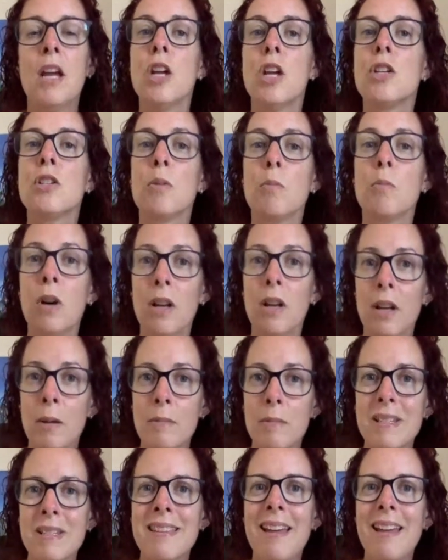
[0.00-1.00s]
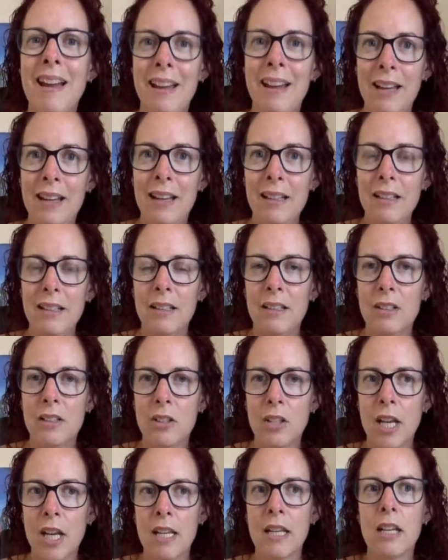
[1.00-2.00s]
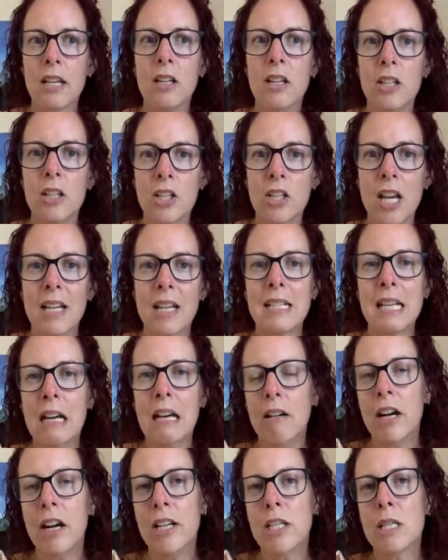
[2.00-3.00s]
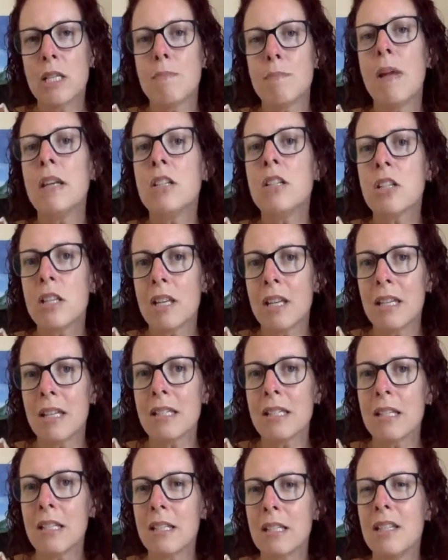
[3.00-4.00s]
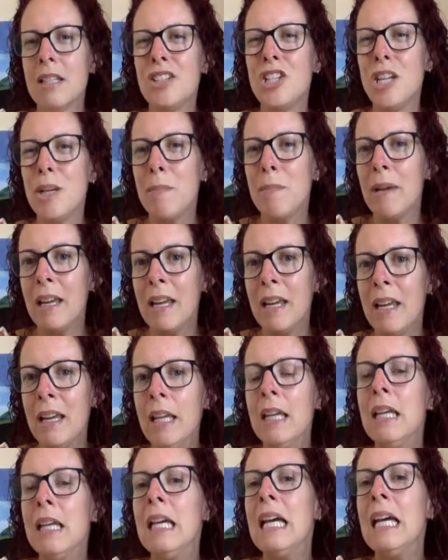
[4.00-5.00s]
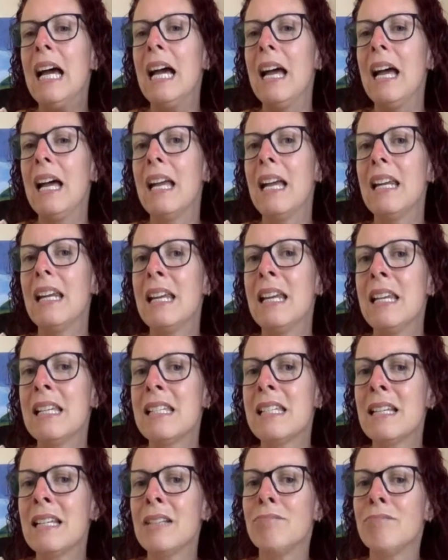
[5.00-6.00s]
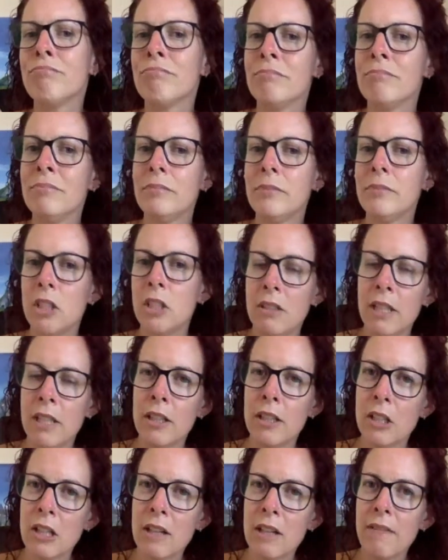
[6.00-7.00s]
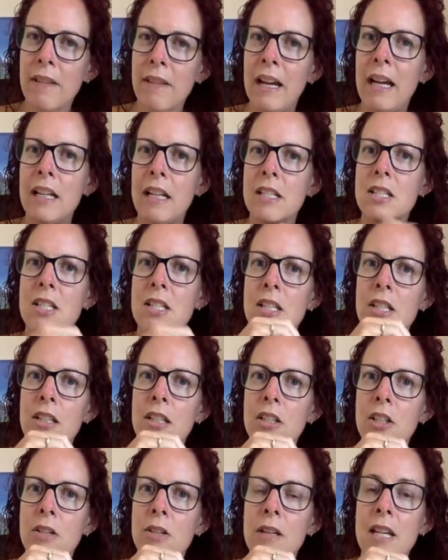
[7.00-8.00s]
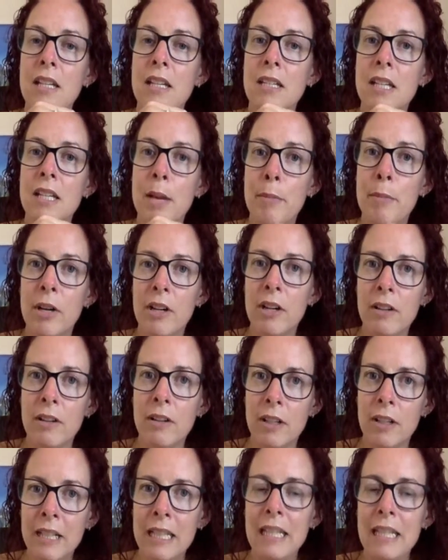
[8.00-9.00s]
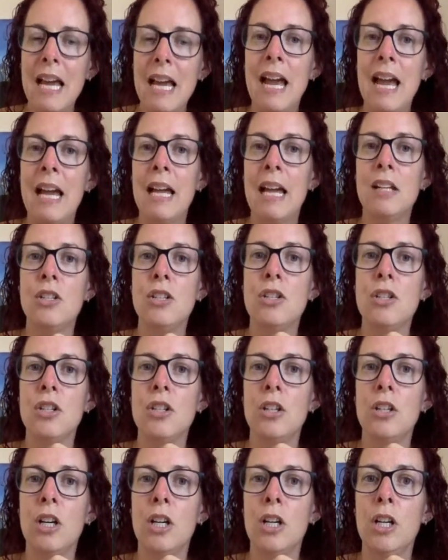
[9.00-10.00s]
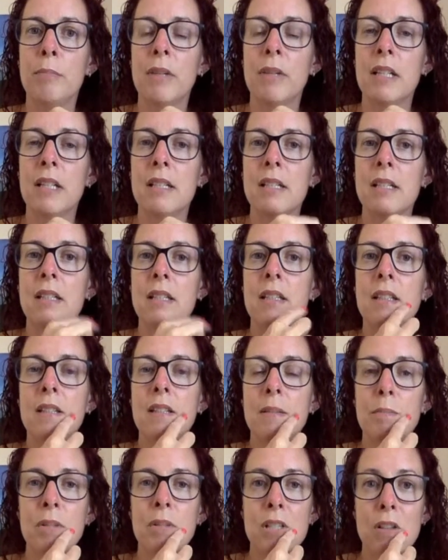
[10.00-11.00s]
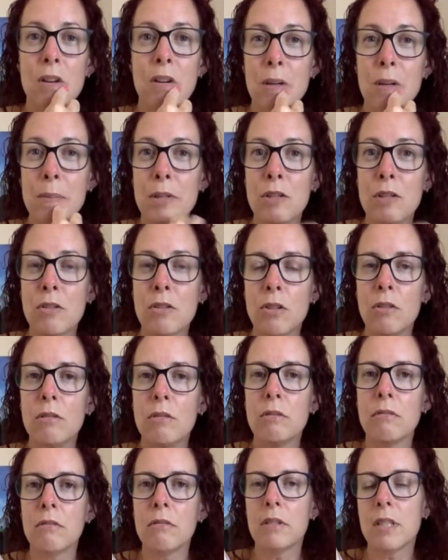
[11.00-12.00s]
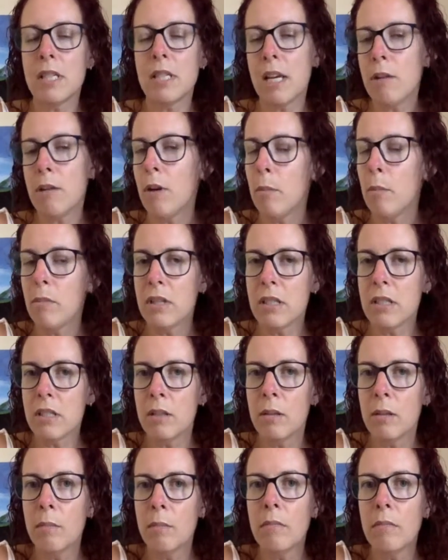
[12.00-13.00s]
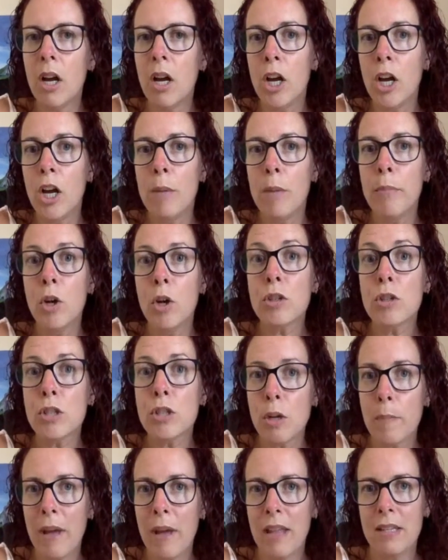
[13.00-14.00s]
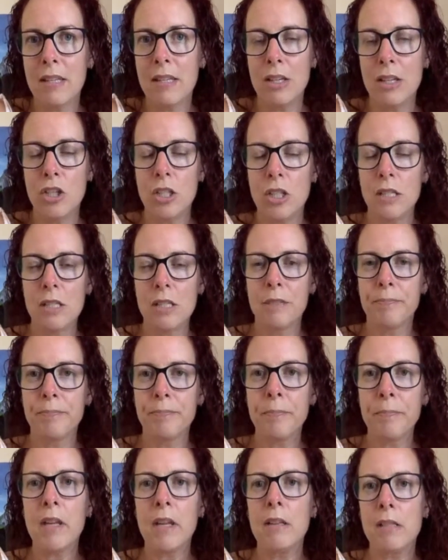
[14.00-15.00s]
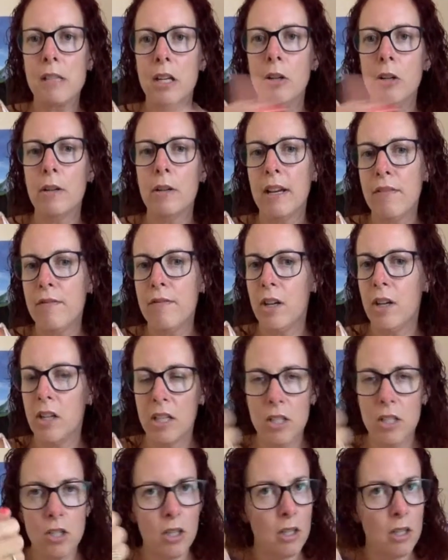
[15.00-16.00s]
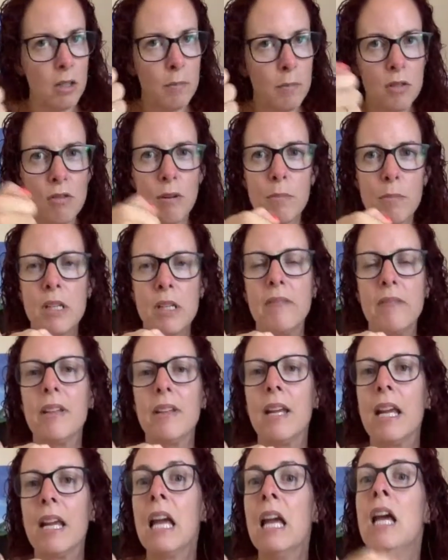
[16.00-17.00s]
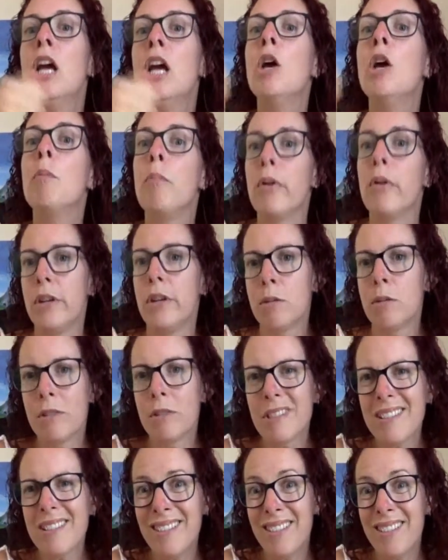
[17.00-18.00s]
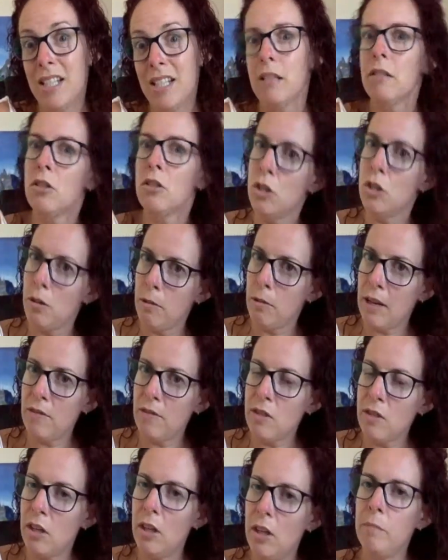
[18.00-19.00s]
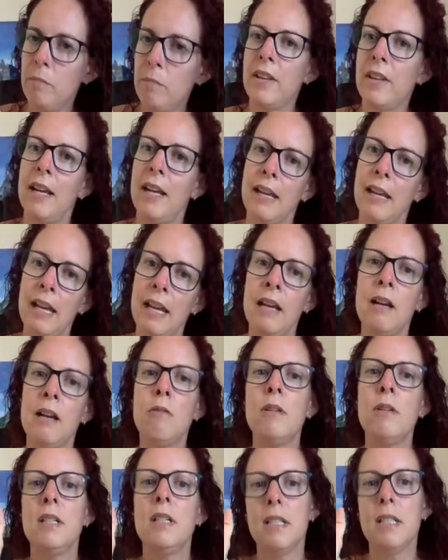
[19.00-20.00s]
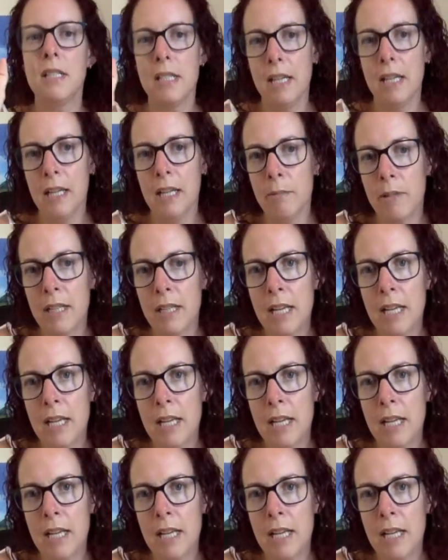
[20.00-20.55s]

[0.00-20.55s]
So while I was there getting her checked out, I just mentioned this thing to the GP, and he said, don't like the look of that, you need an MRI, and I'm gonna prescribe you, so set you up with some osteopath sessions. And I was like, okay, fine, took the prescription, everything, put it to one side. Don't have time for that now, dealing with